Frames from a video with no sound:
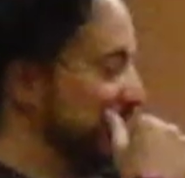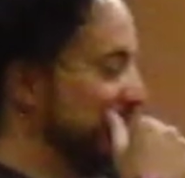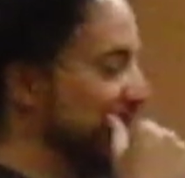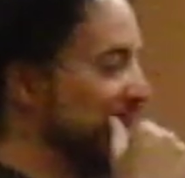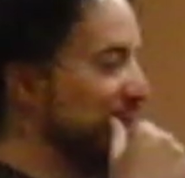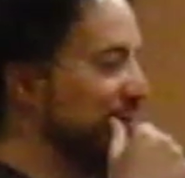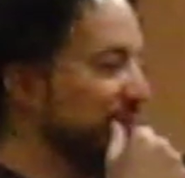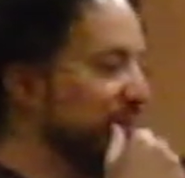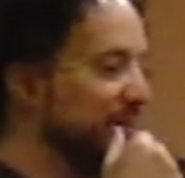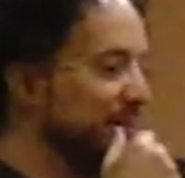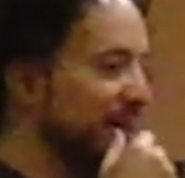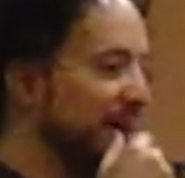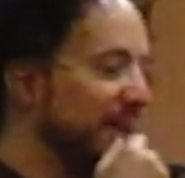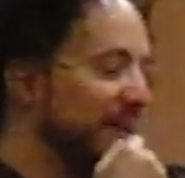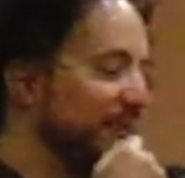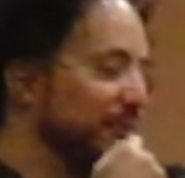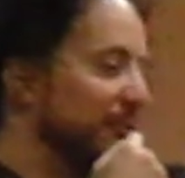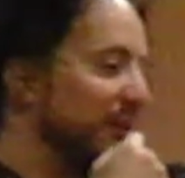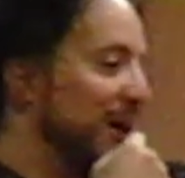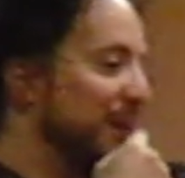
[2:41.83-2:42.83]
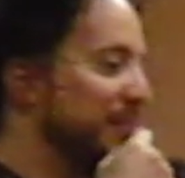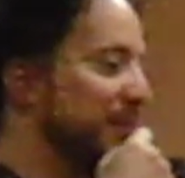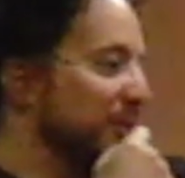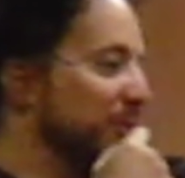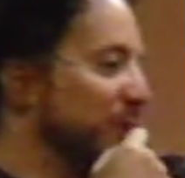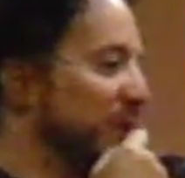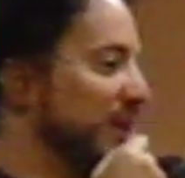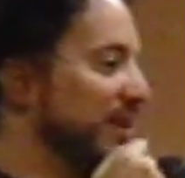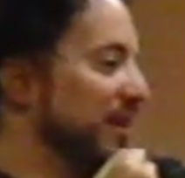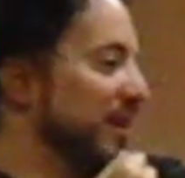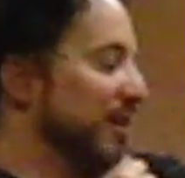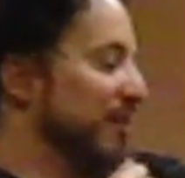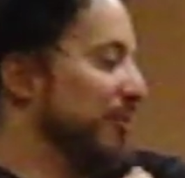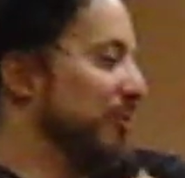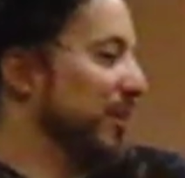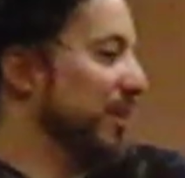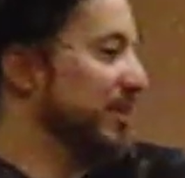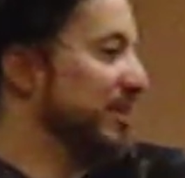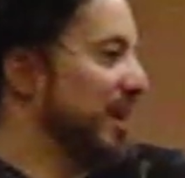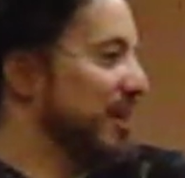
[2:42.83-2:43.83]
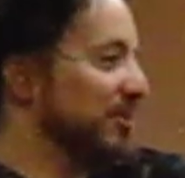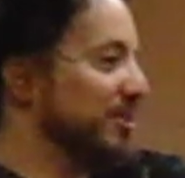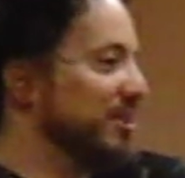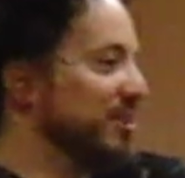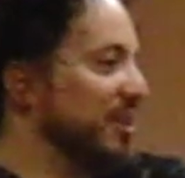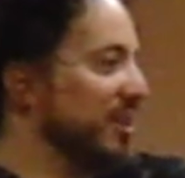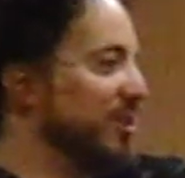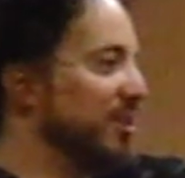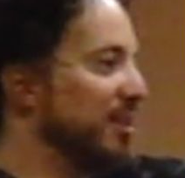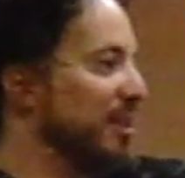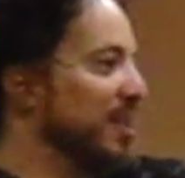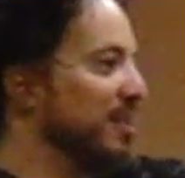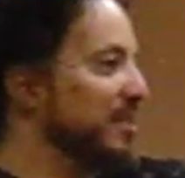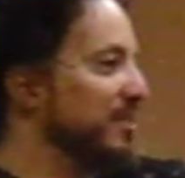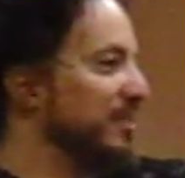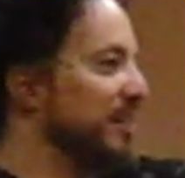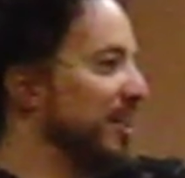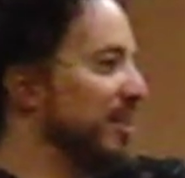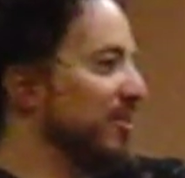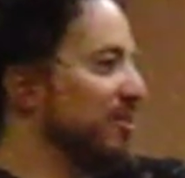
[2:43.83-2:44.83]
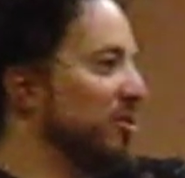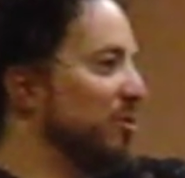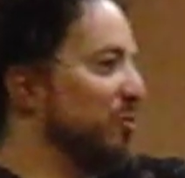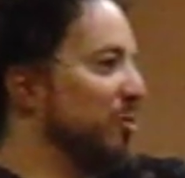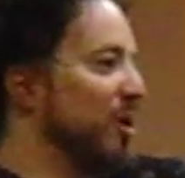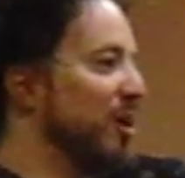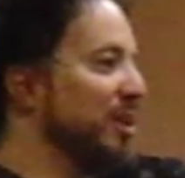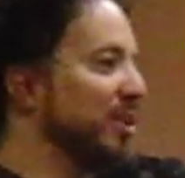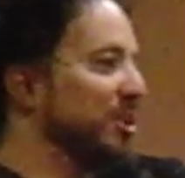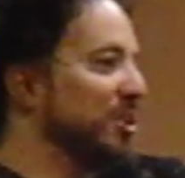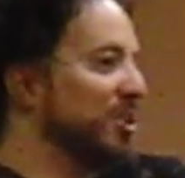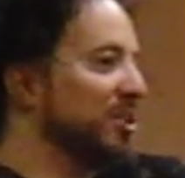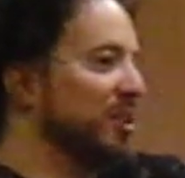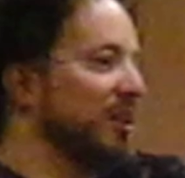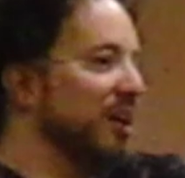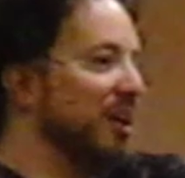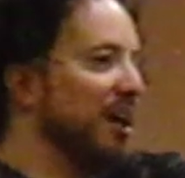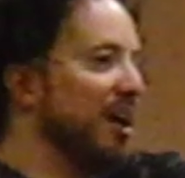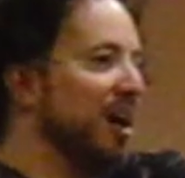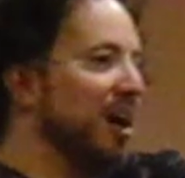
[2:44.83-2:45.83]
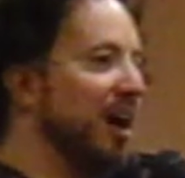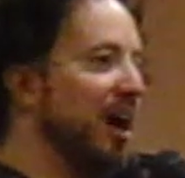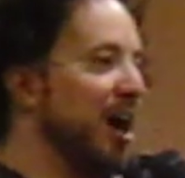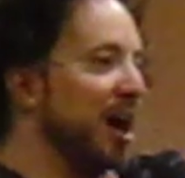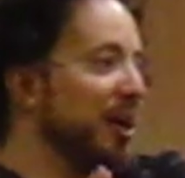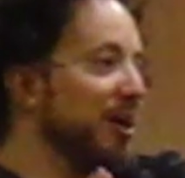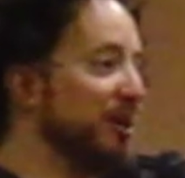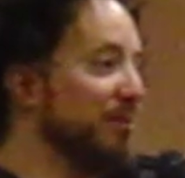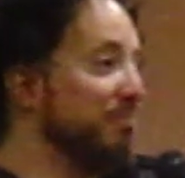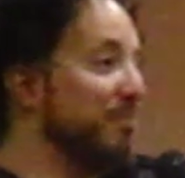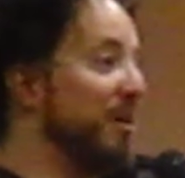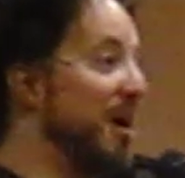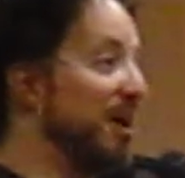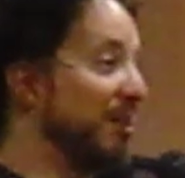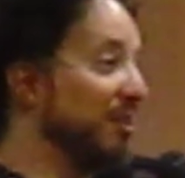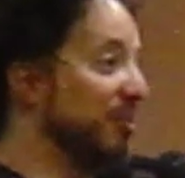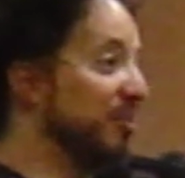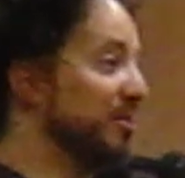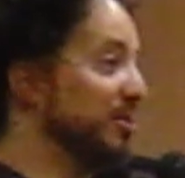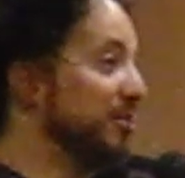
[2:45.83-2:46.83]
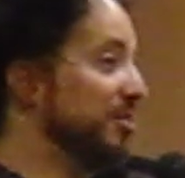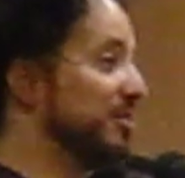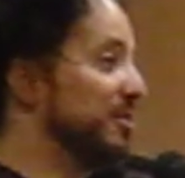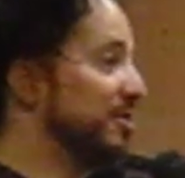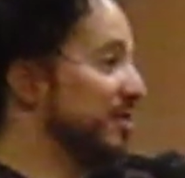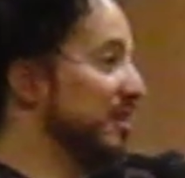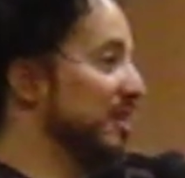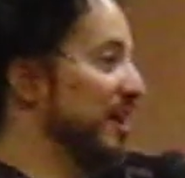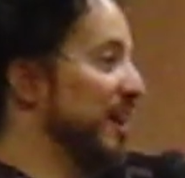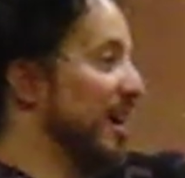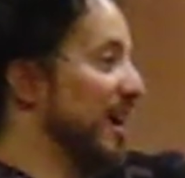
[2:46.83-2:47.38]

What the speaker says: Dave and Robert, we went downstairs last night to watch Iron Modelers,